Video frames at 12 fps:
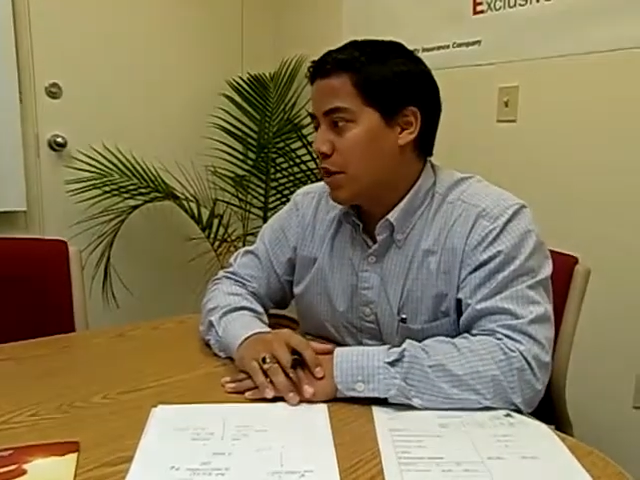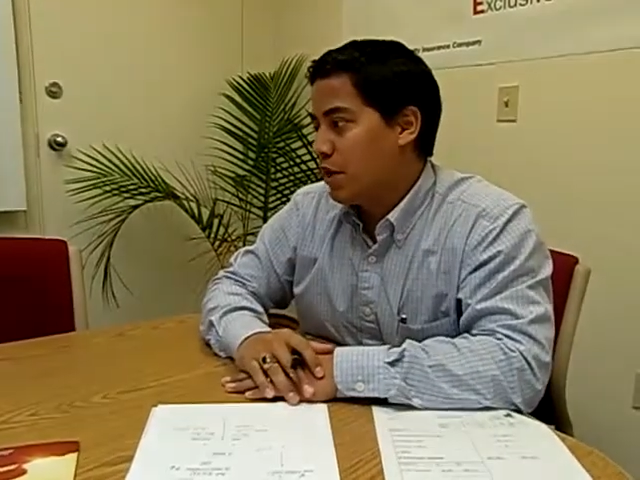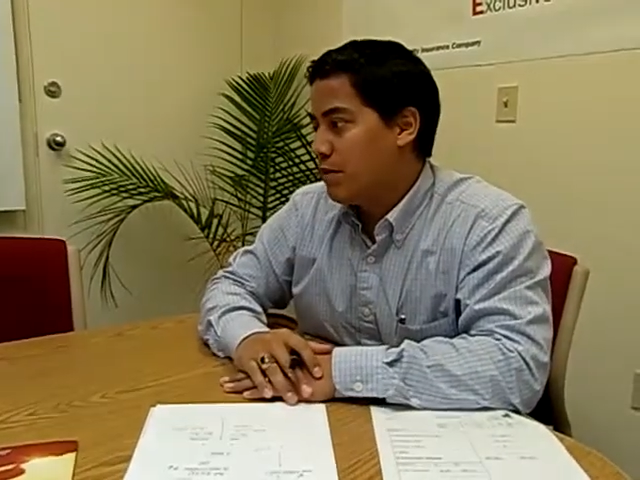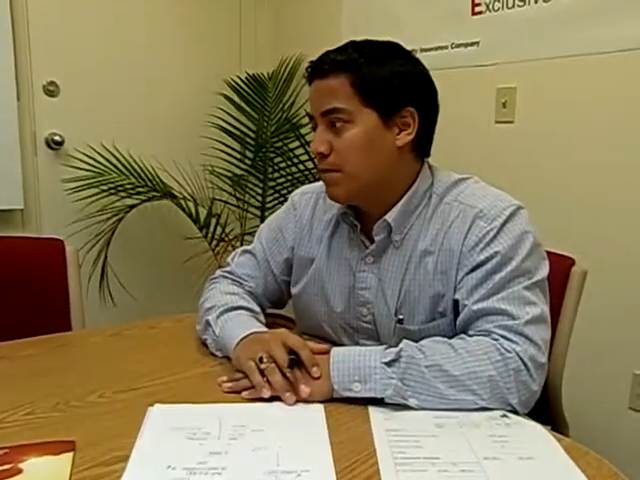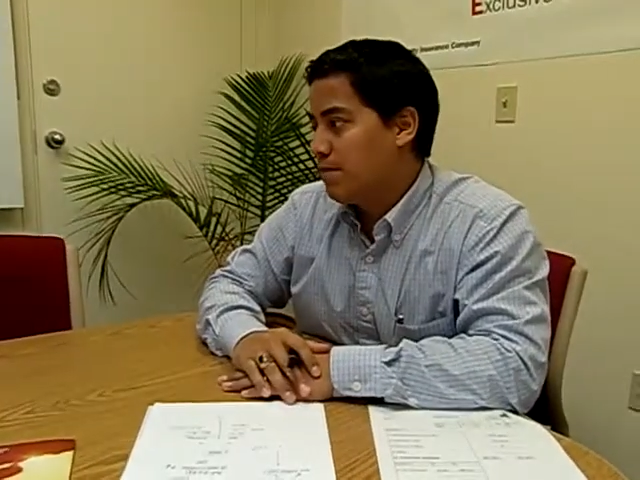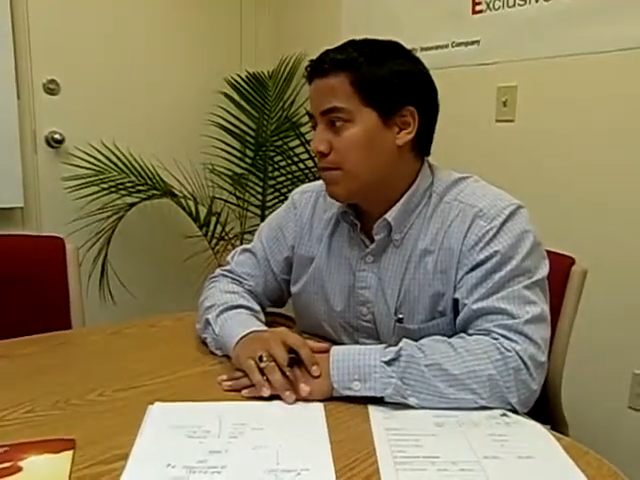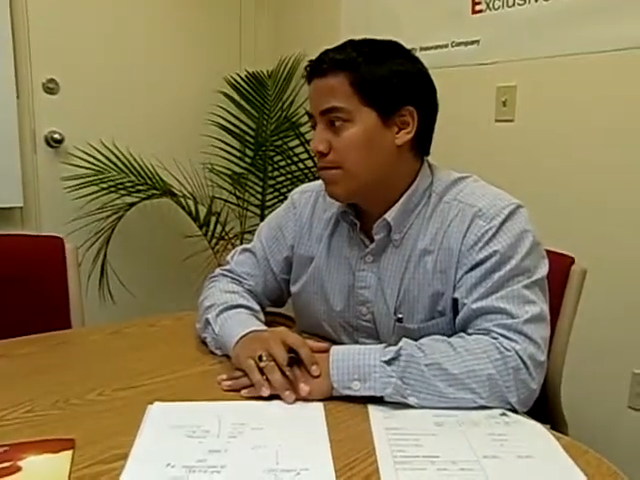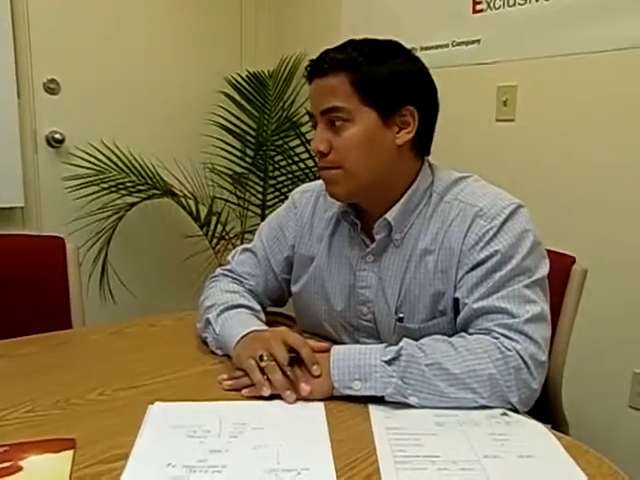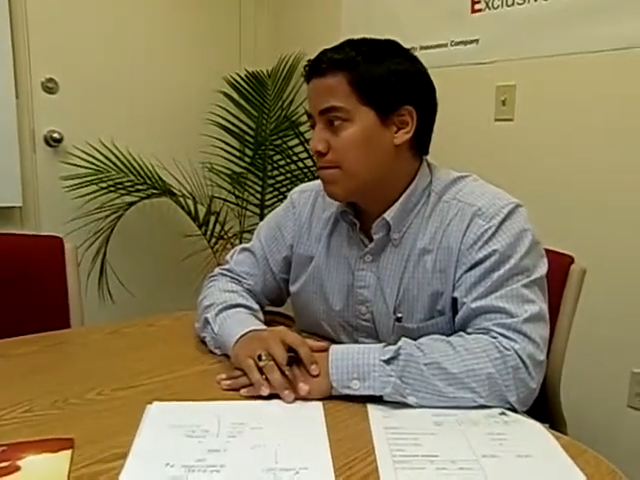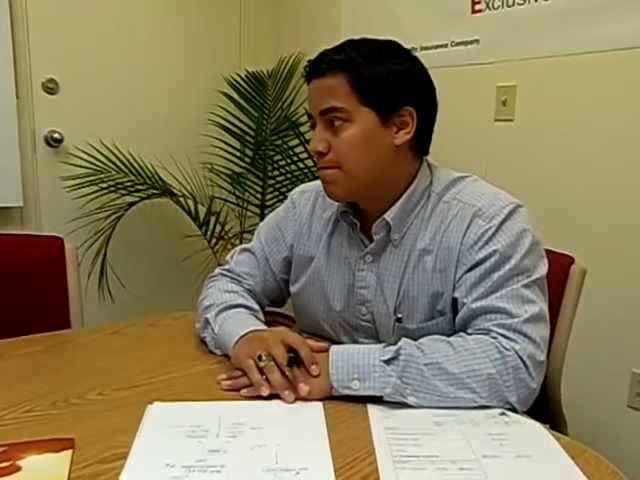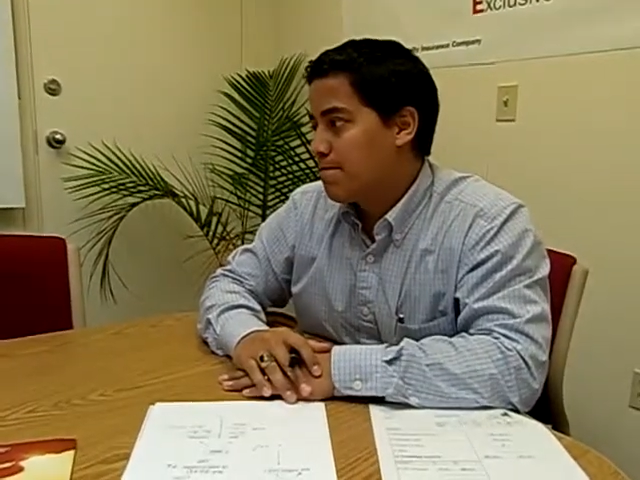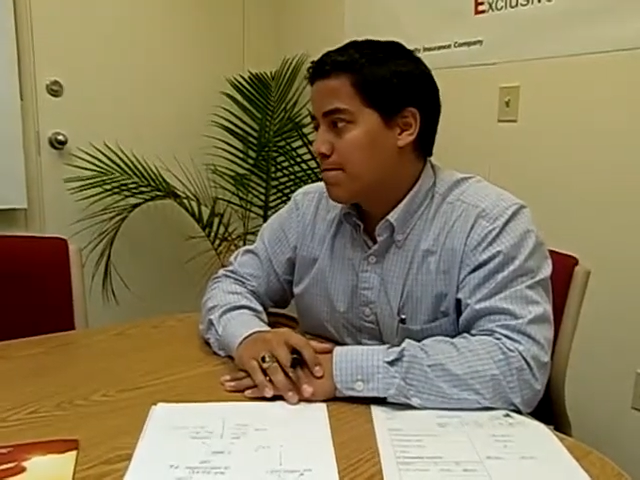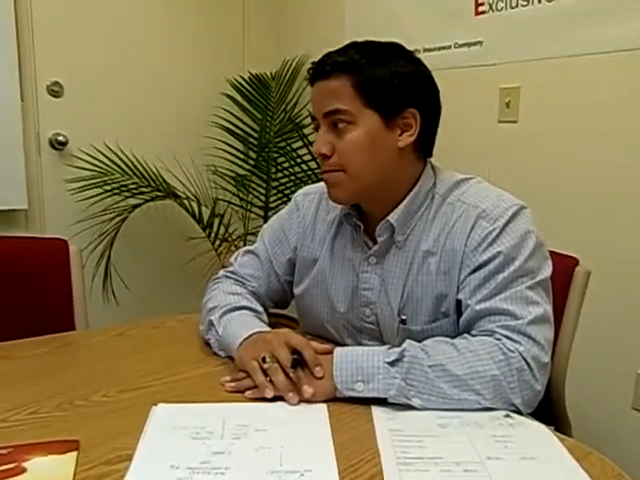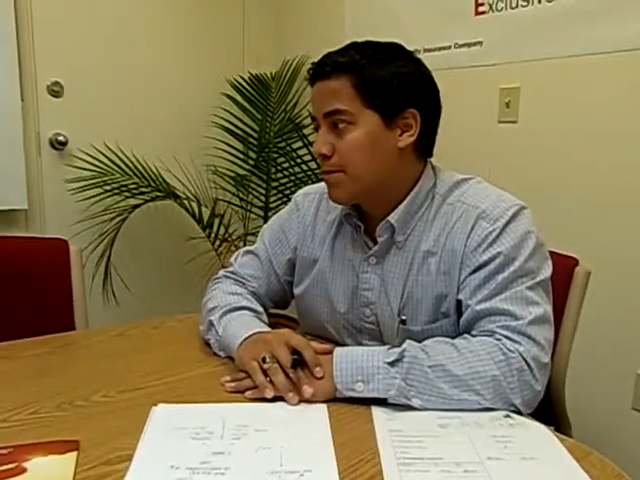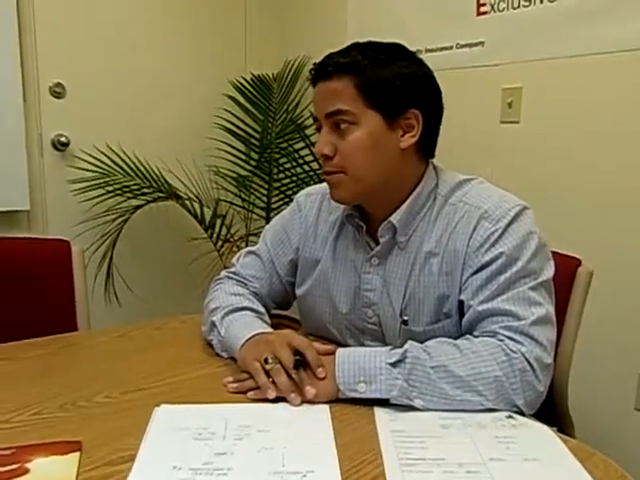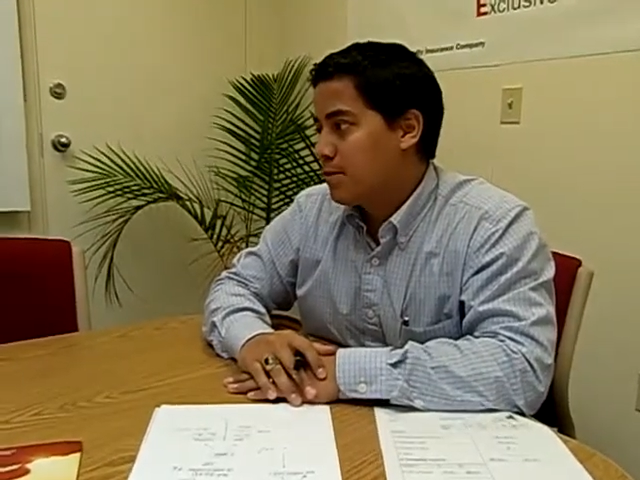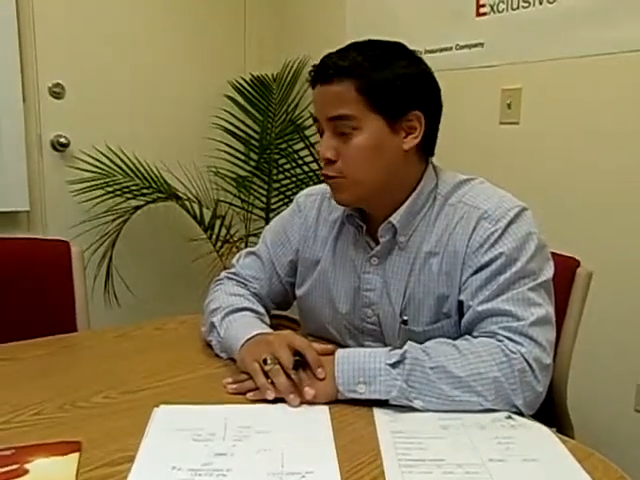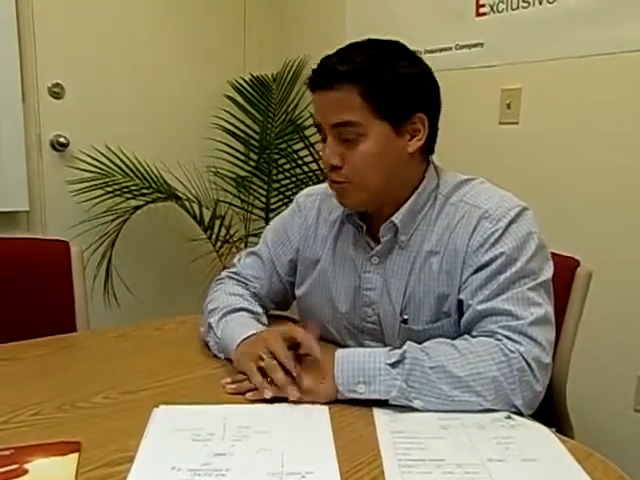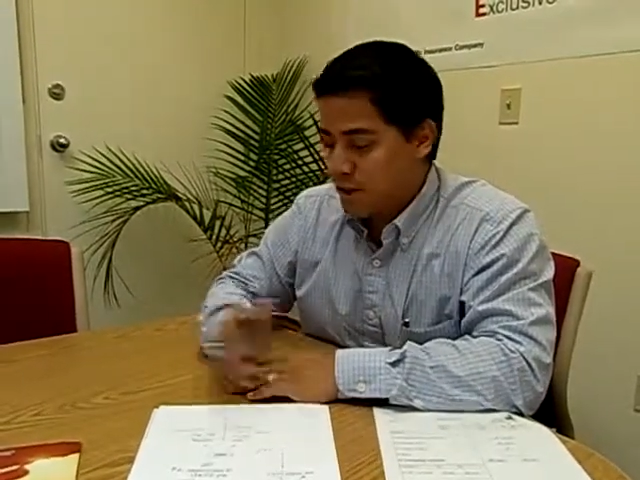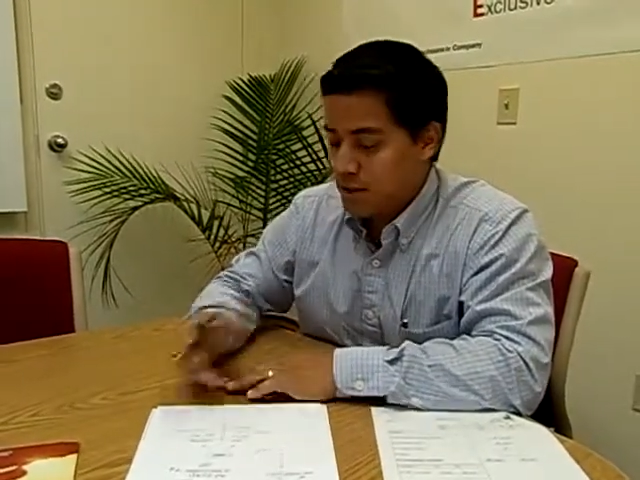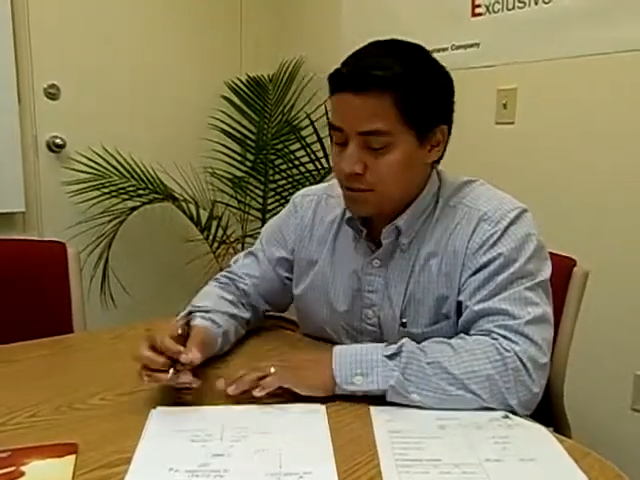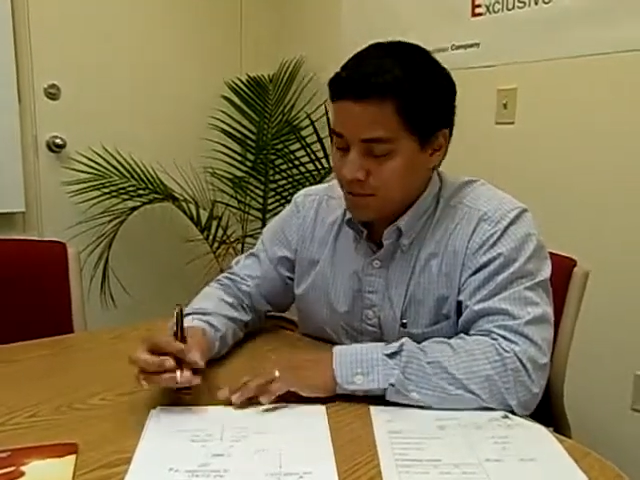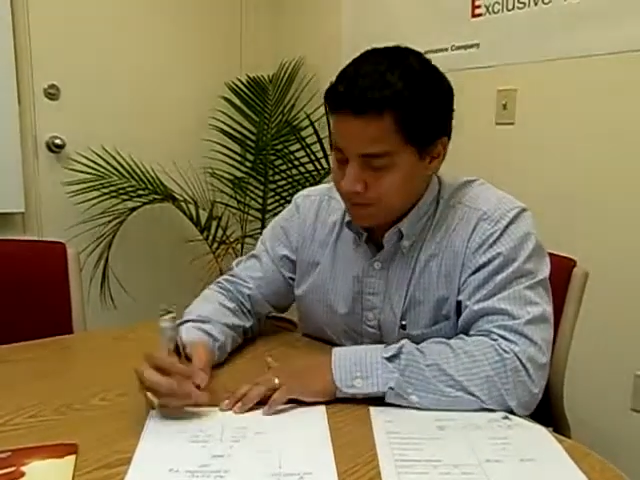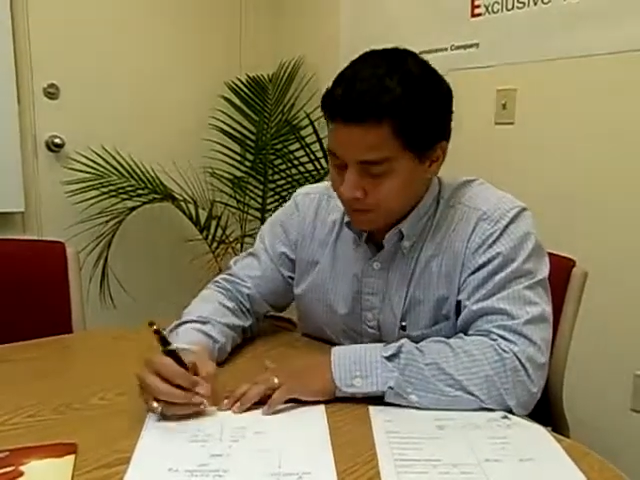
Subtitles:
it? 2 months?